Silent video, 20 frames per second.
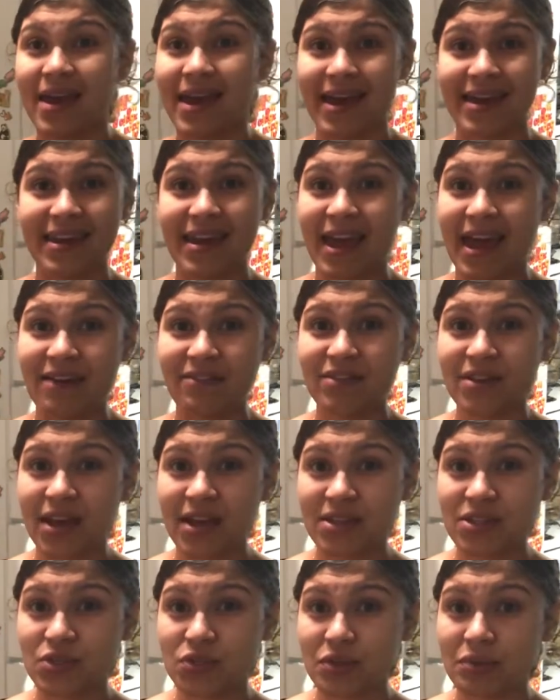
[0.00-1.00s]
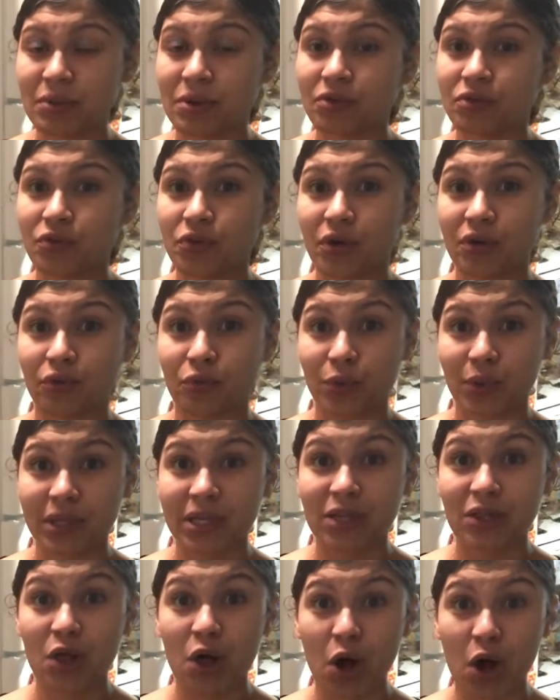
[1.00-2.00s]
and I haven't had soy milk for a
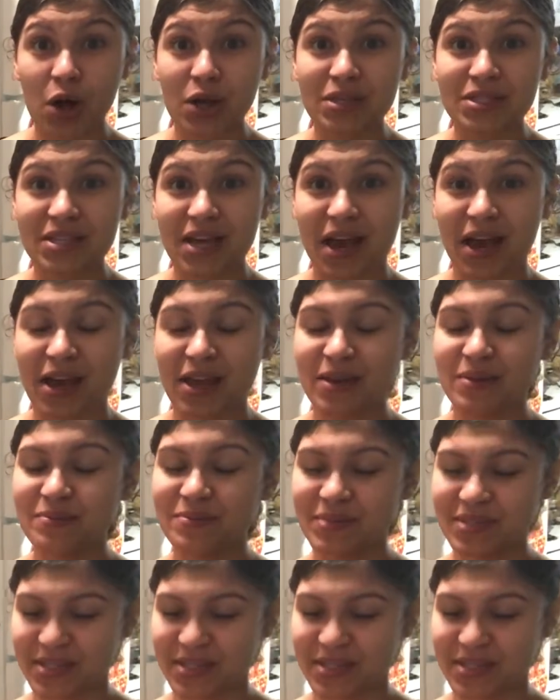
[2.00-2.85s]
really long time,